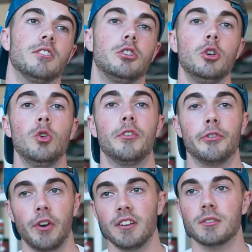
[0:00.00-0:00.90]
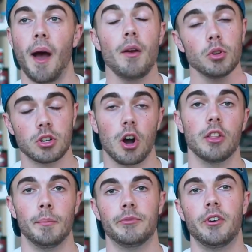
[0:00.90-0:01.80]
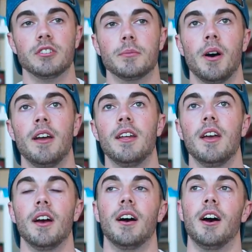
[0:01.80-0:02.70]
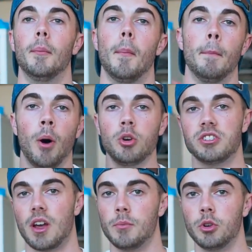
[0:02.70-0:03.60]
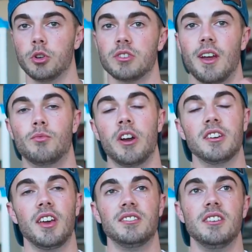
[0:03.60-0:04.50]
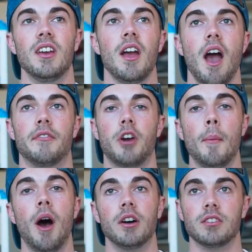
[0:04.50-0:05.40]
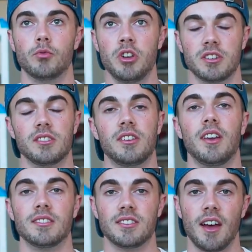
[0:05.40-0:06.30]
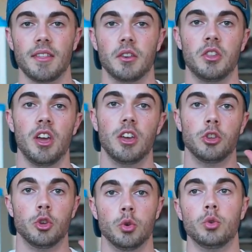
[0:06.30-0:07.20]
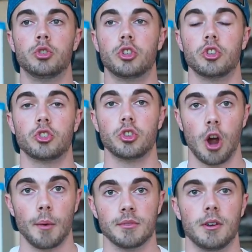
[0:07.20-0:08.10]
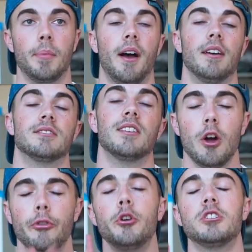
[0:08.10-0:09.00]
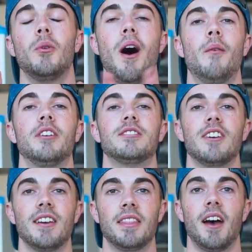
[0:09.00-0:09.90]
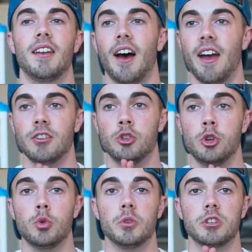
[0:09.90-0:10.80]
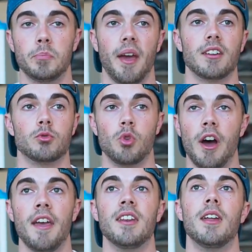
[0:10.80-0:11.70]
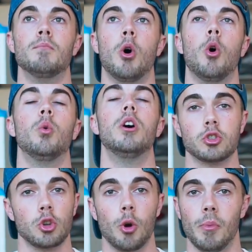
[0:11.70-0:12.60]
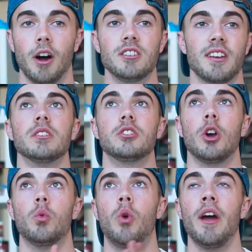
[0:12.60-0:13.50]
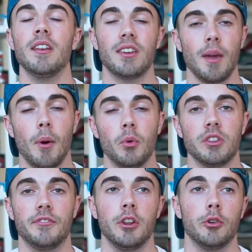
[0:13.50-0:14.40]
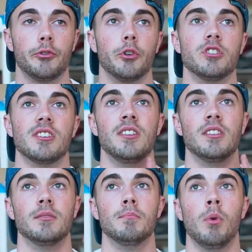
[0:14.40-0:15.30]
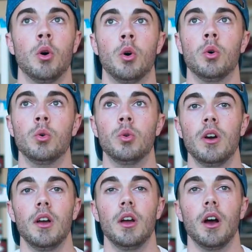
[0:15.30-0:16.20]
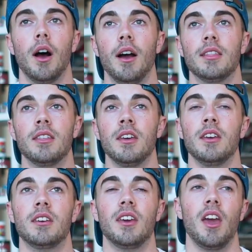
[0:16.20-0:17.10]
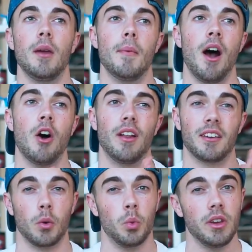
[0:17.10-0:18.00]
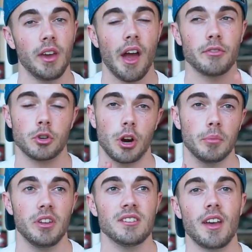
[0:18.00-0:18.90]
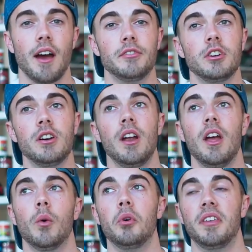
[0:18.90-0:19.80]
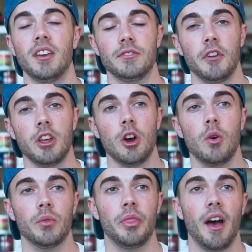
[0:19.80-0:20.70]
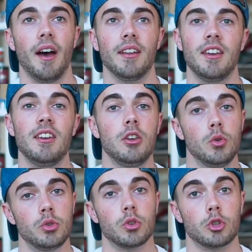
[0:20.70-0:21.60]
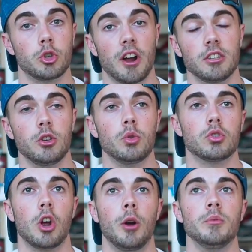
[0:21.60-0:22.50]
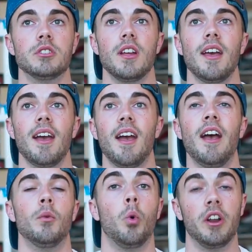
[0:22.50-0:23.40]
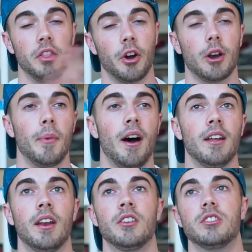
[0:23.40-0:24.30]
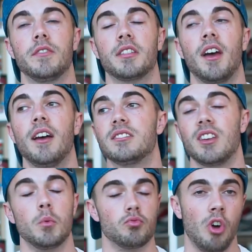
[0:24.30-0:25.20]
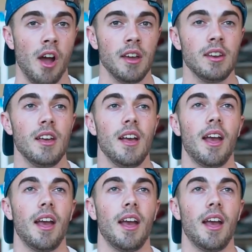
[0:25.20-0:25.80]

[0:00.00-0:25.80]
two friends, I would call them friends of mine, Mo Samuels and Ryan Casey, have come out recently and said they used SARMs in the past. First of all, I want to say that I do respect Ryan and Mo so much. So Ryan came up with this video first, and then Mo, I think, came out like a week after, a couple days after, with his video that he used or tried to use SARMs and what he thought about it and stuff like that. Same with Ryan.